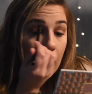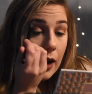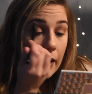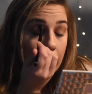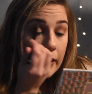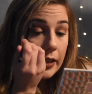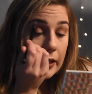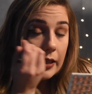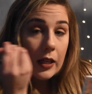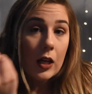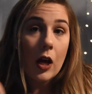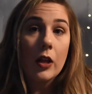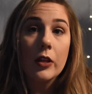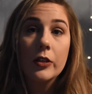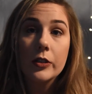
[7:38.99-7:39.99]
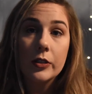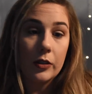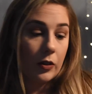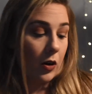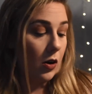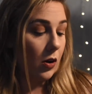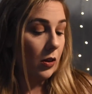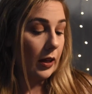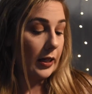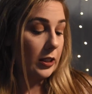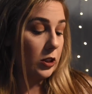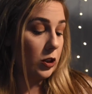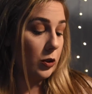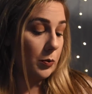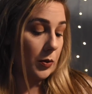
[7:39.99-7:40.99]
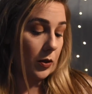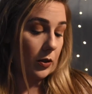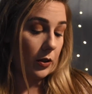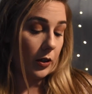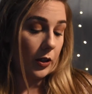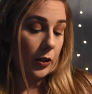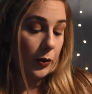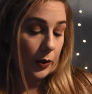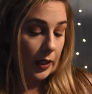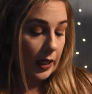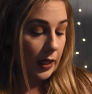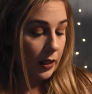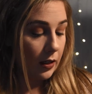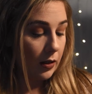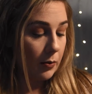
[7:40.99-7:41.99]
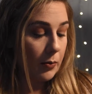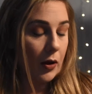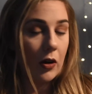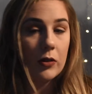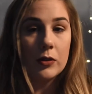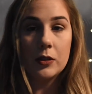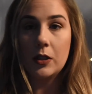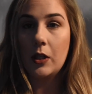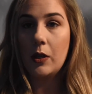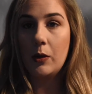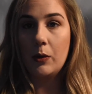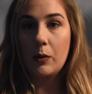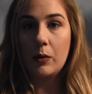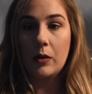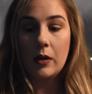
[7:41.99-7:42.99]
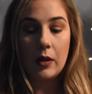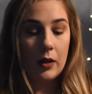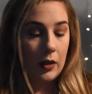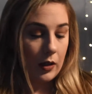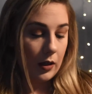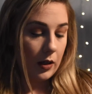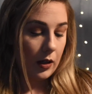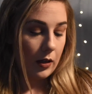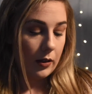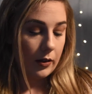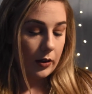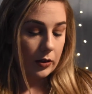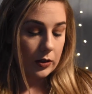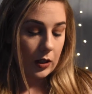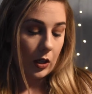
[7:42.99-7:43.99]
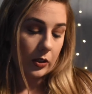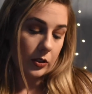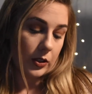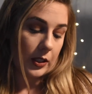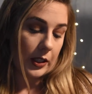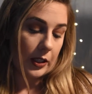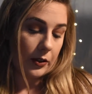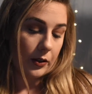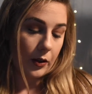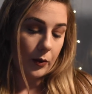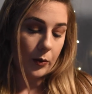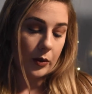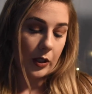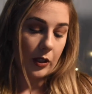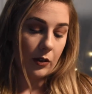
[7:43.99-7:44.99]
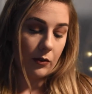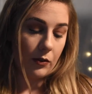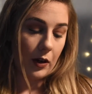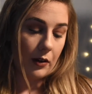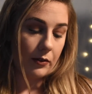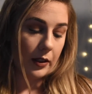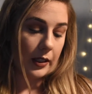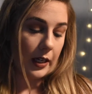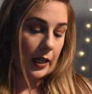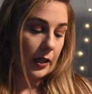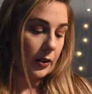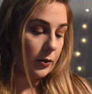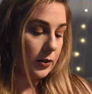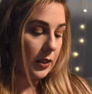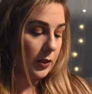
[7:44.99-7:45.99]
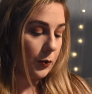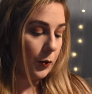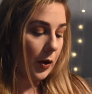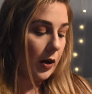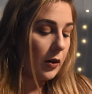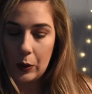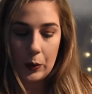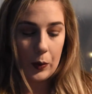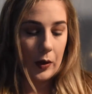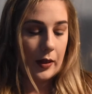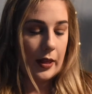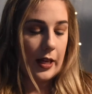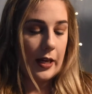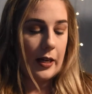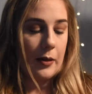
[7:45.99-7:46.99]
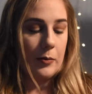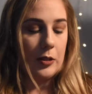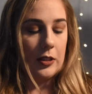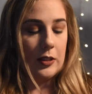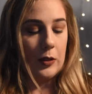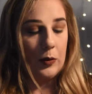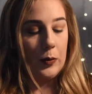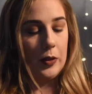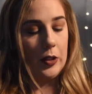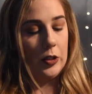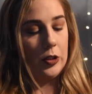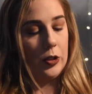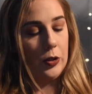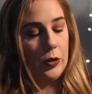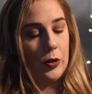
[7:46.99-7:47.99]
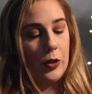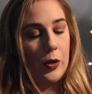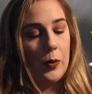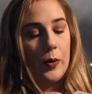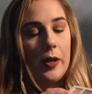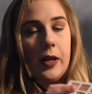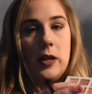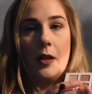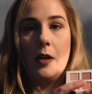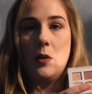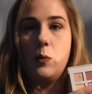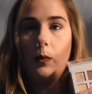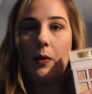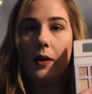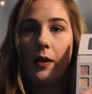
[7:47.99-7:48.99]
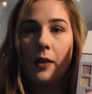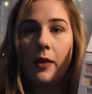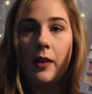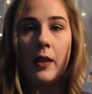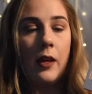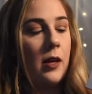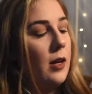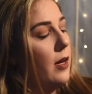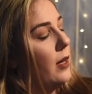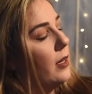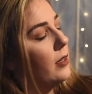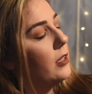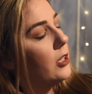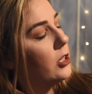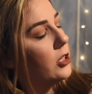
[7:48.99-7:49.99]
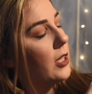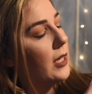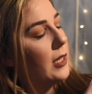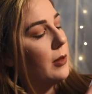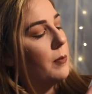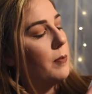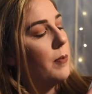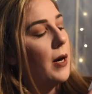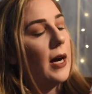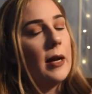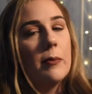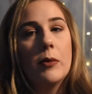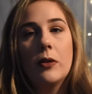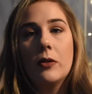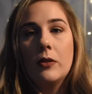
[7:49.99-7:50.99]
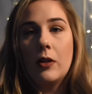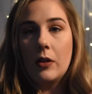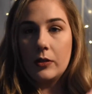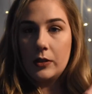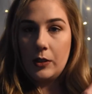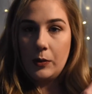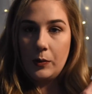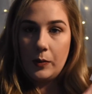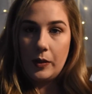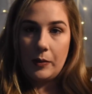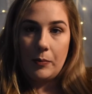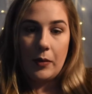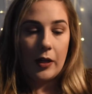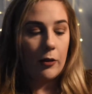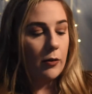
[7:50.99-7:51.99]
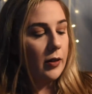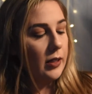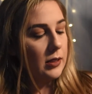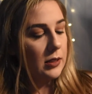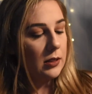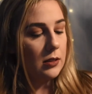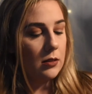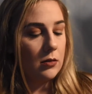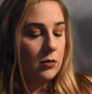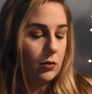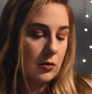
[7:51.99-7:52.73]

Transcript: I think the colors are all like super unique, but also there's colors in here that are really good for everyday use as well. So then I'm just going to go in with the shade Bybel also in my crease.